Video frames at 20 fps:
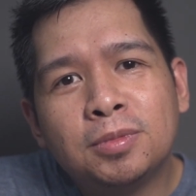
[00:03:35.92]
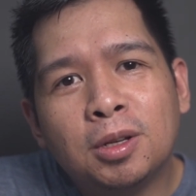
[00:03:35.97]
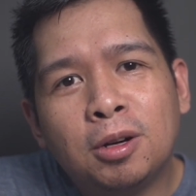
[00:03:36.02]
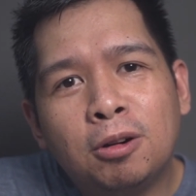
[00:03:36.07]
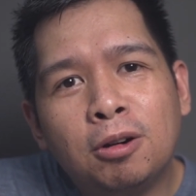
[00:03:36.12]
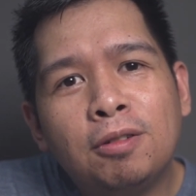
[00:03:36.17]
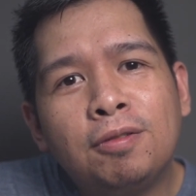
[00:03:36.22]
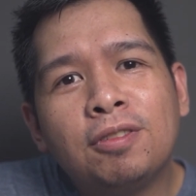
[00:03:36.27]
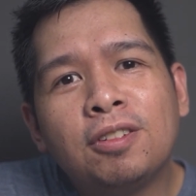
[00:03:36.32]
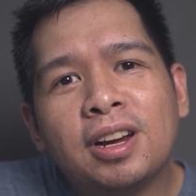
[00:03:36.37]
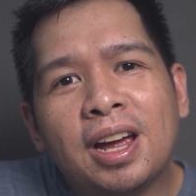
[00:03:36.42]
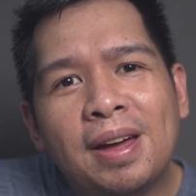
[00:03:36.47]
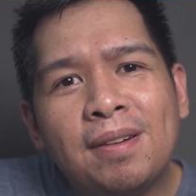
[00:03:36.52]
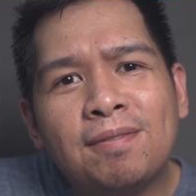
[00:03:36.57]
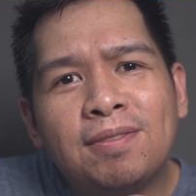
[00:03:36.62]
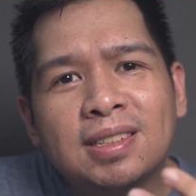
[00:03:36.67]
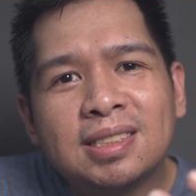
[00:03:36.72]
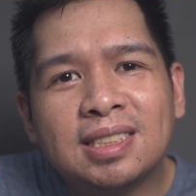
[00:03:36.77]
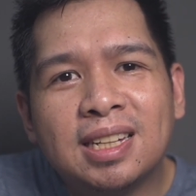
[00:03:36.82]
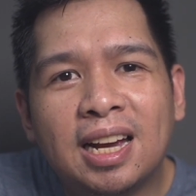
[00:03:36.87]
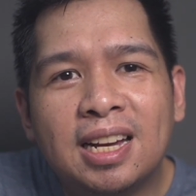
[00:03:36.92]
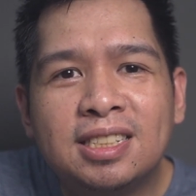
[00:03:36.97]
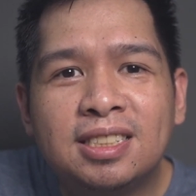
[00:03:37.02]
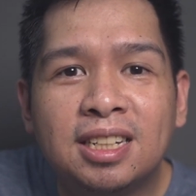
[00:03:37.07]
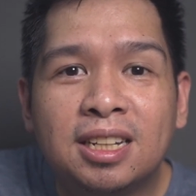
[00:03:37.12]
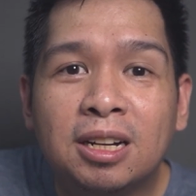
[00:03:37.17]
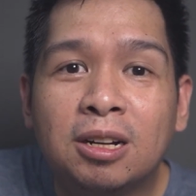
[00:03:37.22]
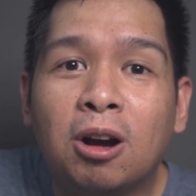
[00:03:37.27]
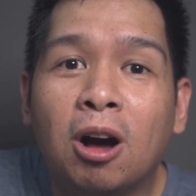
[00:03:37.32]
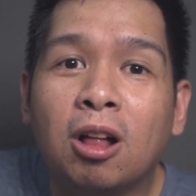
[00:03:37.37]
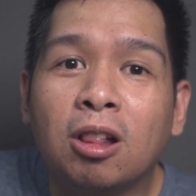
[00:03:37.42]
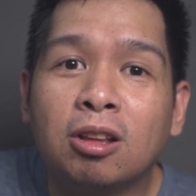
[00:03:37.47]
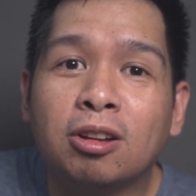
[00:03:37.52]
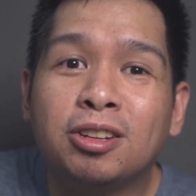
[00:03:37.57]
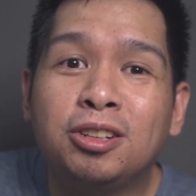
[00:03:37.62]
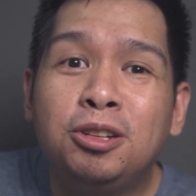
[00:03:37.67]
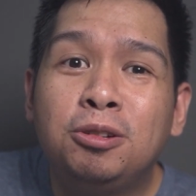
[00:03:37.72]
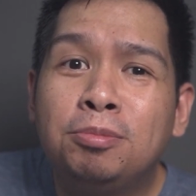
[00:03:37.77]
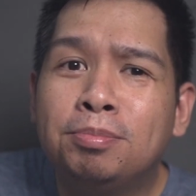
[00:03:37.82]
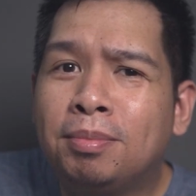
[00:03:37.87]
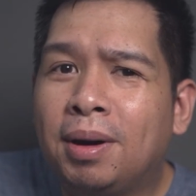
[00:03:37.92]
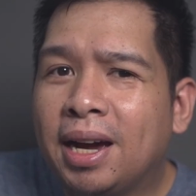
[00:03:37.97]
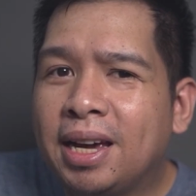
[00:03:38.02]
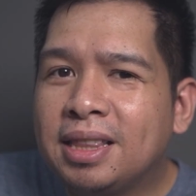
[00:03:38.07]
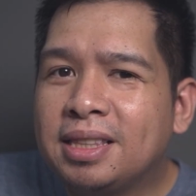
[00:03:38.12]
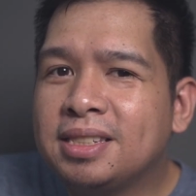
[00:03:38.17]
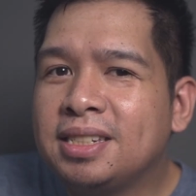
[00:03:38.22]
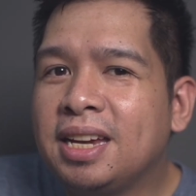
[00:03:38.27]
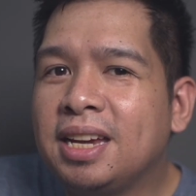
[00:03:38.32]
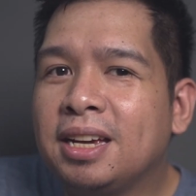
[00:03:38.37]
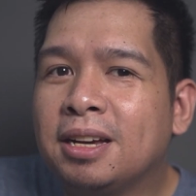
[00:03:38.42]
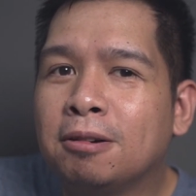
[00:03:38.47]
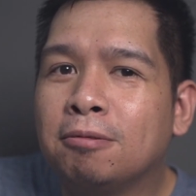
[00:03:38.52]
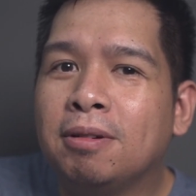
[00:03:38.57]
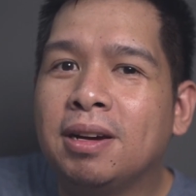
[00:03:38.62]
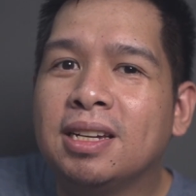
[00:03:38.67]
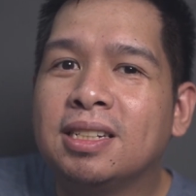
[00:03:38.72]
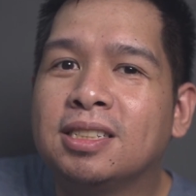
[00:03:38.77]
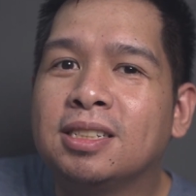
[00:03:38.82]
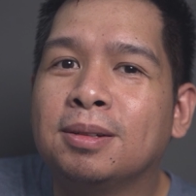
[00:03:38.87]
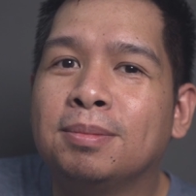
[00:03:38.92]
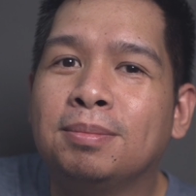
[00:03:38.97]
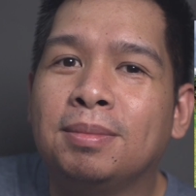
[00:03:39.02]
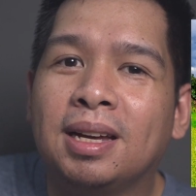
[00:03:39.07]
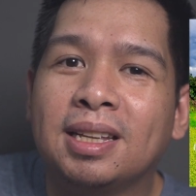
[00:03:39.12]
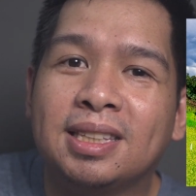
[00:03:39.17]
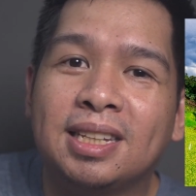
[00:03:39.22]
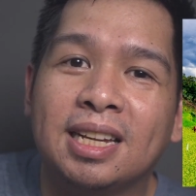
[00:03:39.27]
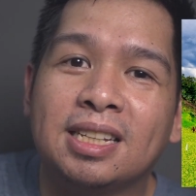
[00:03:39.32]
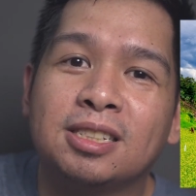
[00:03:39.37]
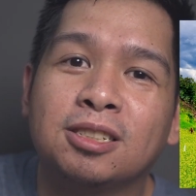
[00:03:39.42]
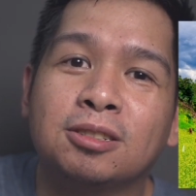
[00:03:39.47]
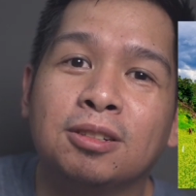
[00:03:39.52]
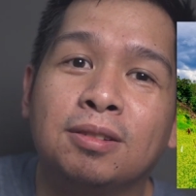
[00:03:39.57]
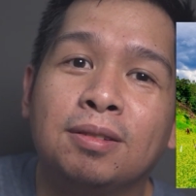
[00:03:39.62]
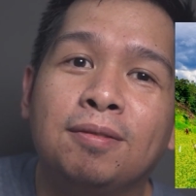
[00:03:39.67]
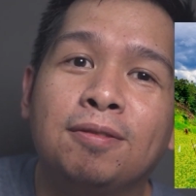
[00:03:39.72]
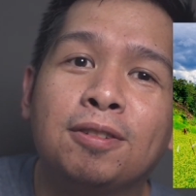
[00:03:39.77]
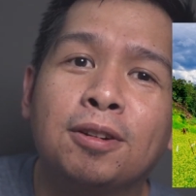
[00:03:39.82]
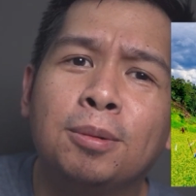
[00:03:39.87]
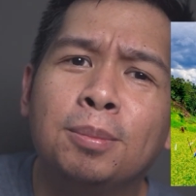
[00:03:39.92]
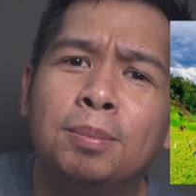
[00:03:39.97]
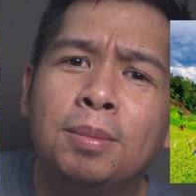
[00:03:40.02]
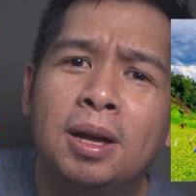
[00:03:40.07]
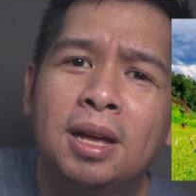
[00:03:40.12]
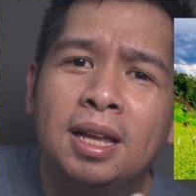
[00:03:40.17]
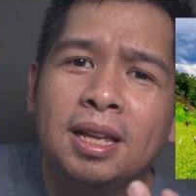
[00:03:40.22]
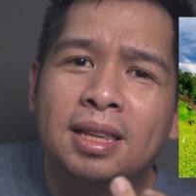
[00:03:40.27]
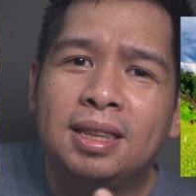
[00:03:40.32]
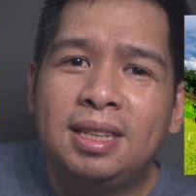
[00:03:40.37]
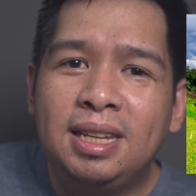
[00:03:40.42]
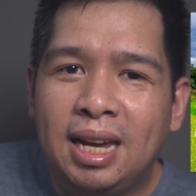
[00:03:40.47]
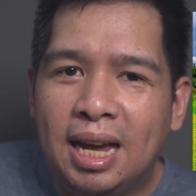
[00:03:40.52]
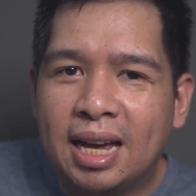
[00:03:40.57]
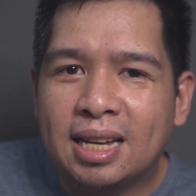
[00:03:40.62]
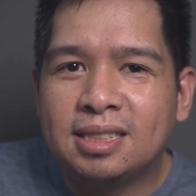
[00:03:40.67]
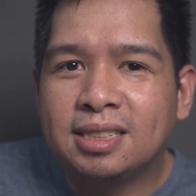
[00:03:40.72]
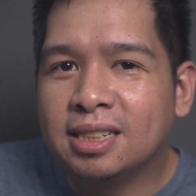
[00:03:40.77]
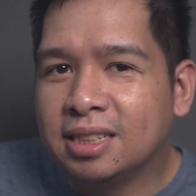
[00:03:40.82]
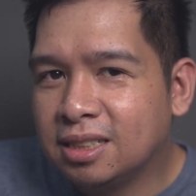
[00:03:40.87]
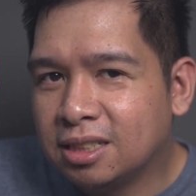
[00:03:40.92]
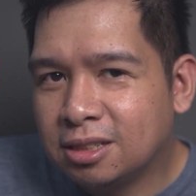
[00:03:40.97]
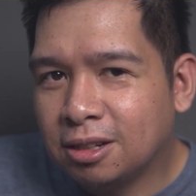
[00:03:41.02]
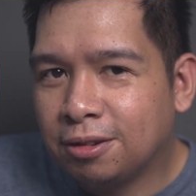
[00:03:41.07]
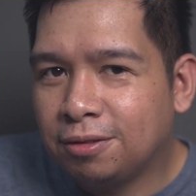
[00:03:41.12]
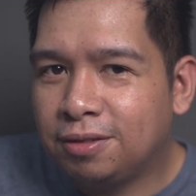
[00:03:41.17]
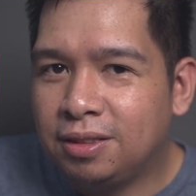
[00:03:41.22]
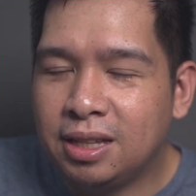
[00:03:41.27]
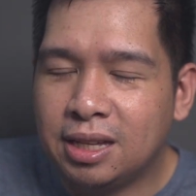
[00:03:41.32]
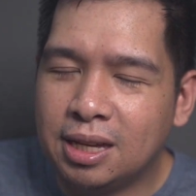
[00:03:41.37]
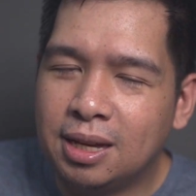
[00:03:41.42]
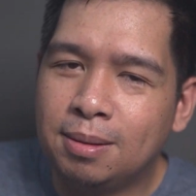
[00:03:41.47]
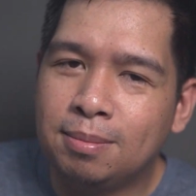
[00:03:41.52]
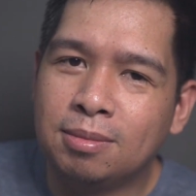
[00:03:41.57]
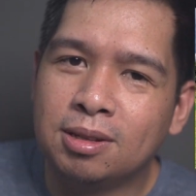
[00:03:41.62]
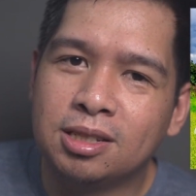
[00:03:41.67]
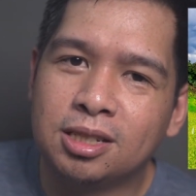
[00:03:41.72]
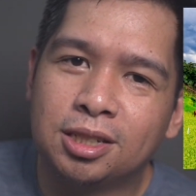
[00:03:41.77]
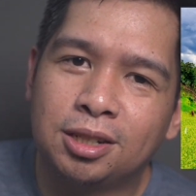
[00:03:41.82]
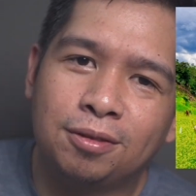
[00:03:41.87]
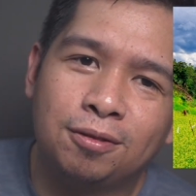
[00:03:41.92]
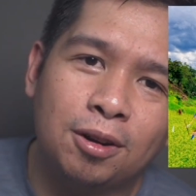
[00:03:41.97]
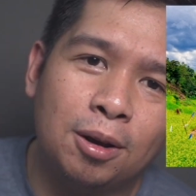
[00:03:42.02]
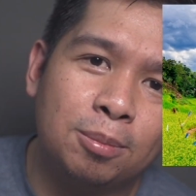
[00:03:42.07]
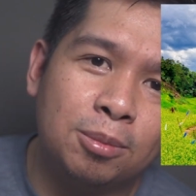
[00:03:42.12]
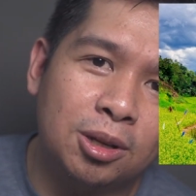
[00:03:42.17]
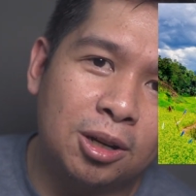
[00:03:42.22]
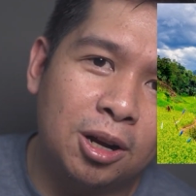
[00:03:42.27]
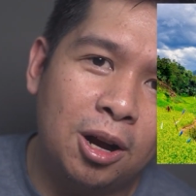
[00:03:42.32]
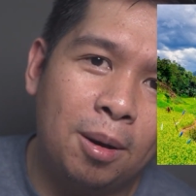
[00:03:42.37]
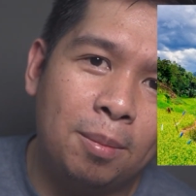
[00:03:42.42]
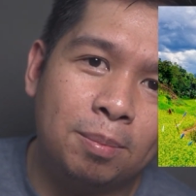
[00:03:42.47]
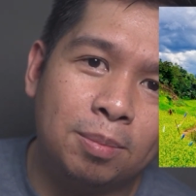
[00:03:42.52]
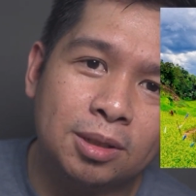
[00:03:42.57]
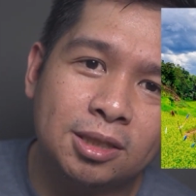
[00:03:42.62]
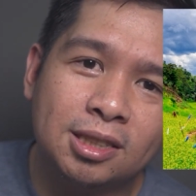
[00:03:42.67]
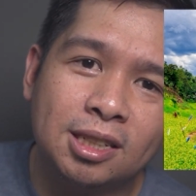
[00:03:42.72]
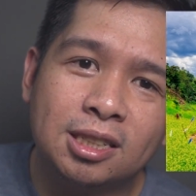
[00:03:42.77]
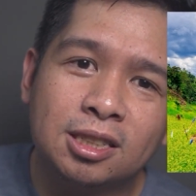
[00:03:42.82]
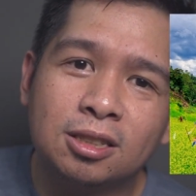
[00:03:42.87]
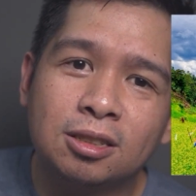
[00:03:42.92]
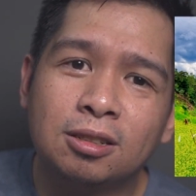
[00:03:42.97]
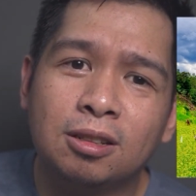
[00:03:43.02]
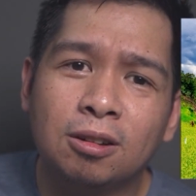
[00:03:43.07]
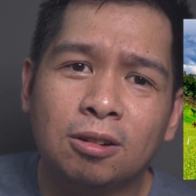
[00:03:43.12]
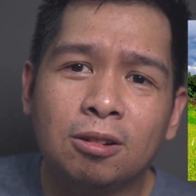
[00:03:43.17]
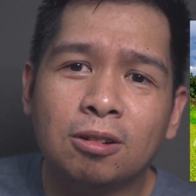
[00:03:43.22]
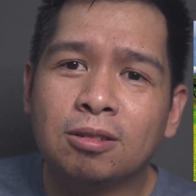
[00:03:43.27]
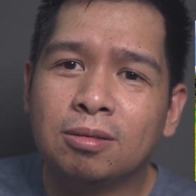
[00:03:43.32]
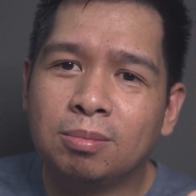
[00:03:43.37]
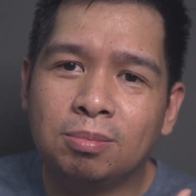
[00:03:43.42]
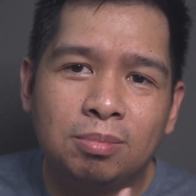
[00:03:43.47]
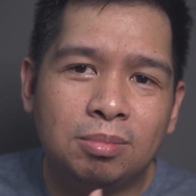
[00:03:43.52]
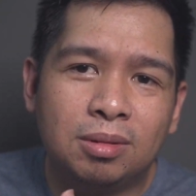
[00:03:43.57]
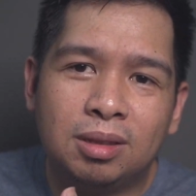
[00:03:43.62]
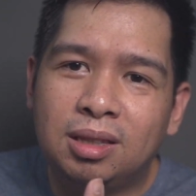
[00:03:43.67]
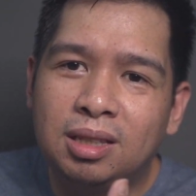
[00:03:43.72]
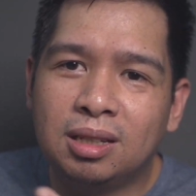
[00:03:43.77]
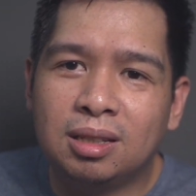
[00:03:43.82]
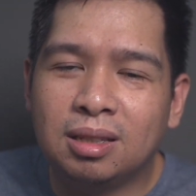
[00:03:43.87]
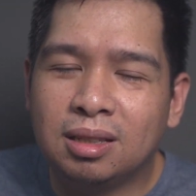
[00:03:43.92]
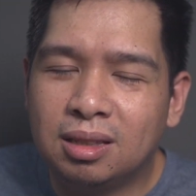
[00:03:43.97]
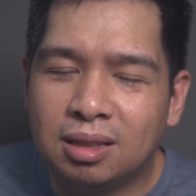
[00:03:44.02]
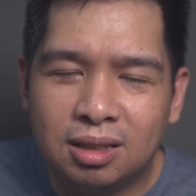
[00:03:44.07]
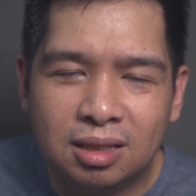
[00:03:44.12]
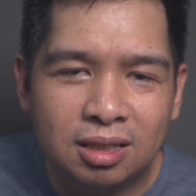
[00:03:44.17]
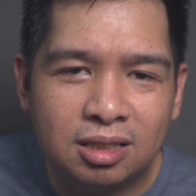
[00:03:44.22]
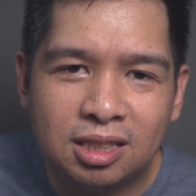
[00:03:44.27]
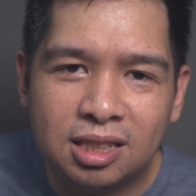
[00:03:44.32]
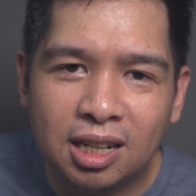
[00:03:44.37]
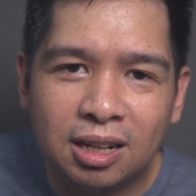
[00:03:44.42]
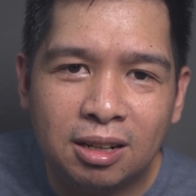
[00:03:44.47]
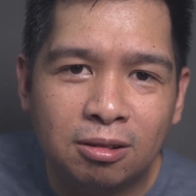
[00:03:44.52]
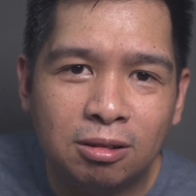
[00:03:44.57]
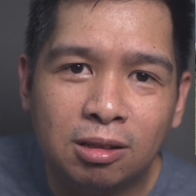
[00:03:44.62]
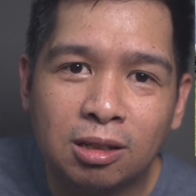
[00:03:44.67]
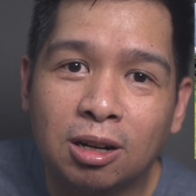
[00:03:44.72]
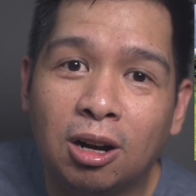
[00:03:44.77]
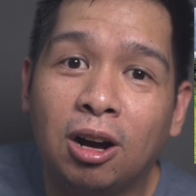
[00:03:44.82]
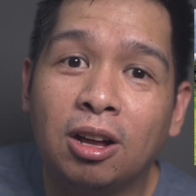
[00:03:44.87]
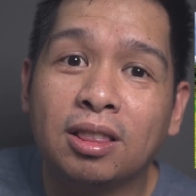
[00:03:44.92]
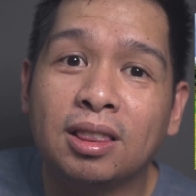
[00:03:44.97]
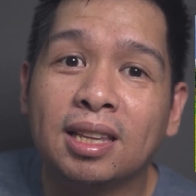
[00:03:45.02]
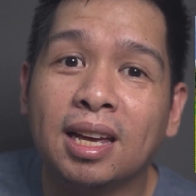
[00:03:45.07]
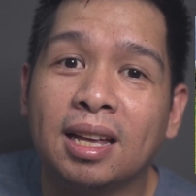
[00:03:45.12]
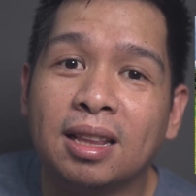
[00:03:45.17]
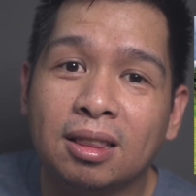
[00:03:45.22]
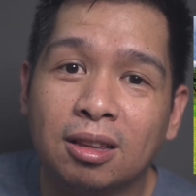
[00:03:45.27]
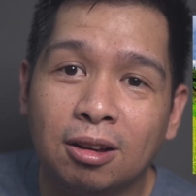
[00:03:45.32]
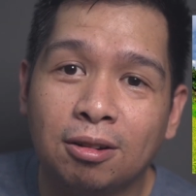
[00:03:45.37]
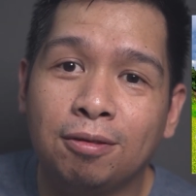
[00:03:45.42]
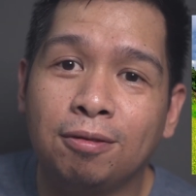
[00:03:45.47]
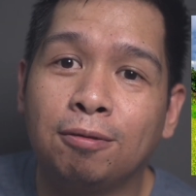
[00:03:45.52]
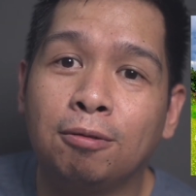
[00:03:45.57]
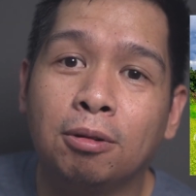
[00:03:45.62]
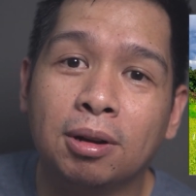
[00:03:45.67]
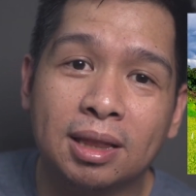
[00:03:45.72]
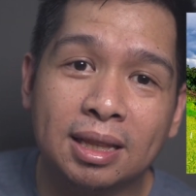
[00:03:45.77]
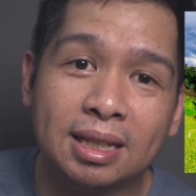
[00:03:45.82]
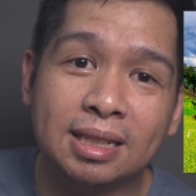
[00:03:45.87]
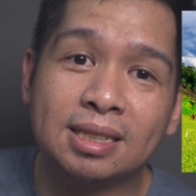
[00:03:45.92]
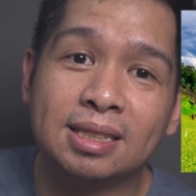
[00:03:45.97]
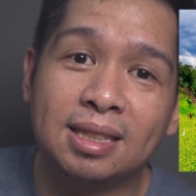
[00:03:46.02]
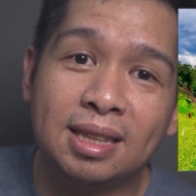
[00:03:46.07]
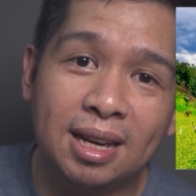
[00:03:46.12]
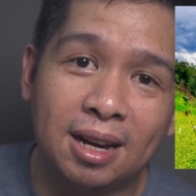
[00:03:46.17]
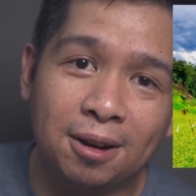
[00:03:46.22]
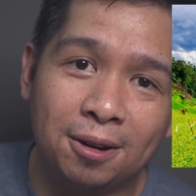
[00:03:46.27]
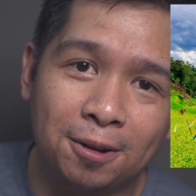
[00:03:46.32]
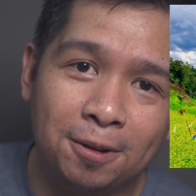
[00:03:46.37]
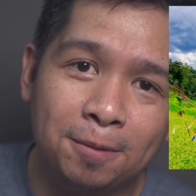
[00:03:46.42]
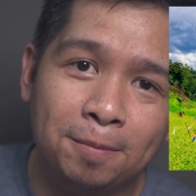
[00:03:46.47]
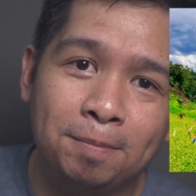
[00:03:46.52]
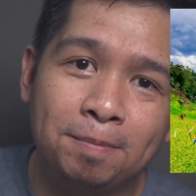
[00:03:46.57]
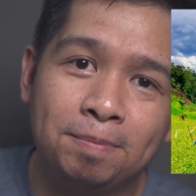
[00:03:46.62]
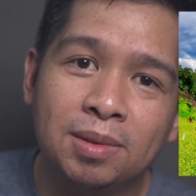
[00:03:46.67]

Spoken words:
overemphasizing color. You might take away some attention from the essence of the image, from the composition or the general content of what is there.